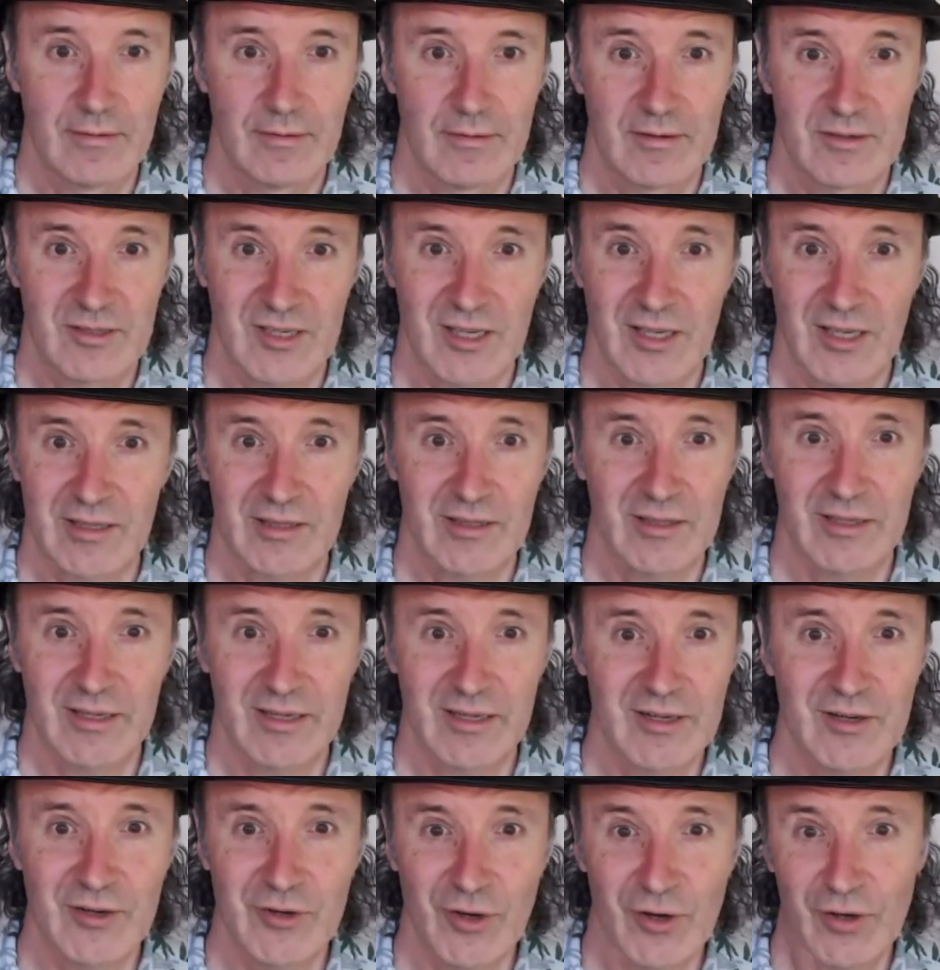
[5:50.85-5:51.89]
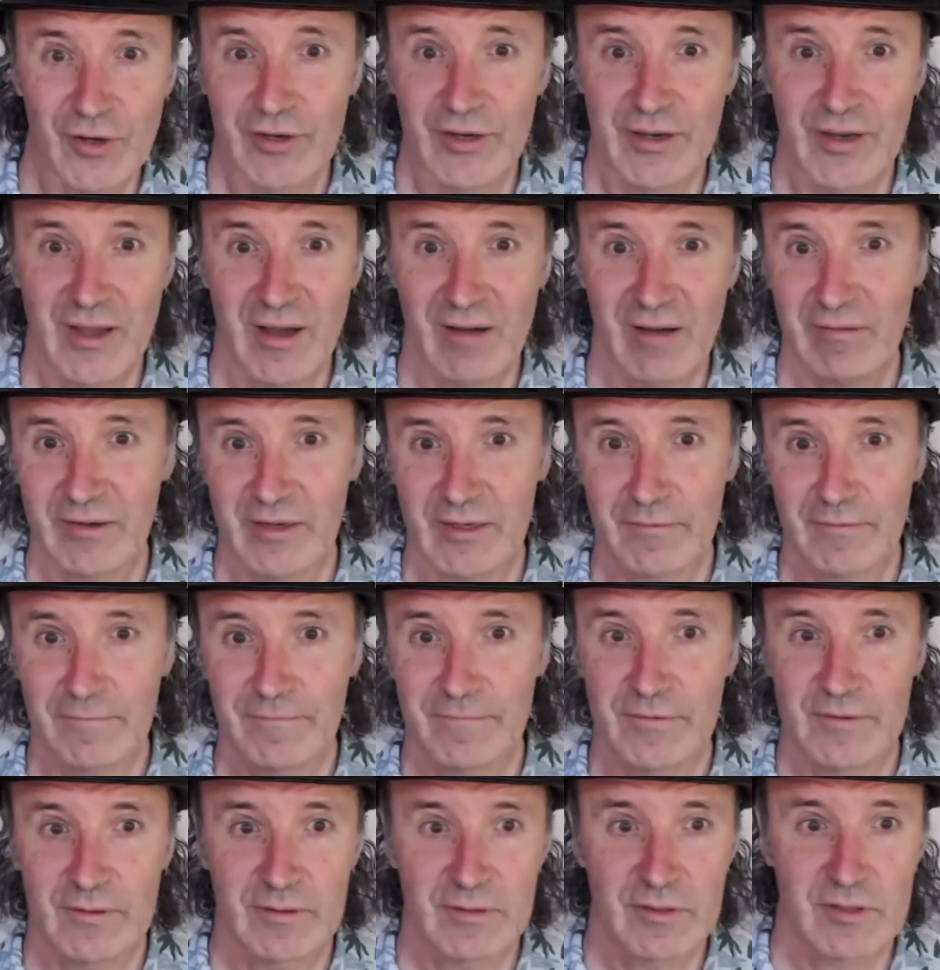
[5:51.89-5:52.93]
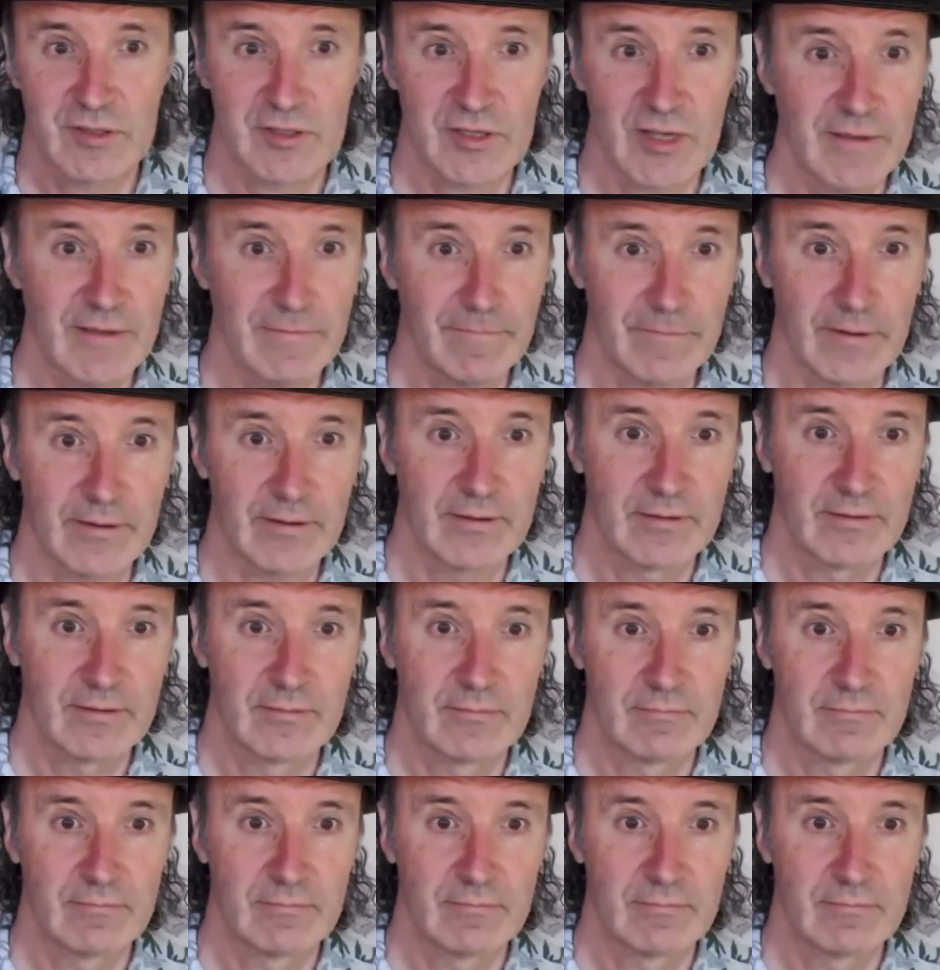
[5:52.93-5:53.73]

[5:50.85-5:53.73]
Suddenly not knowing feels safer.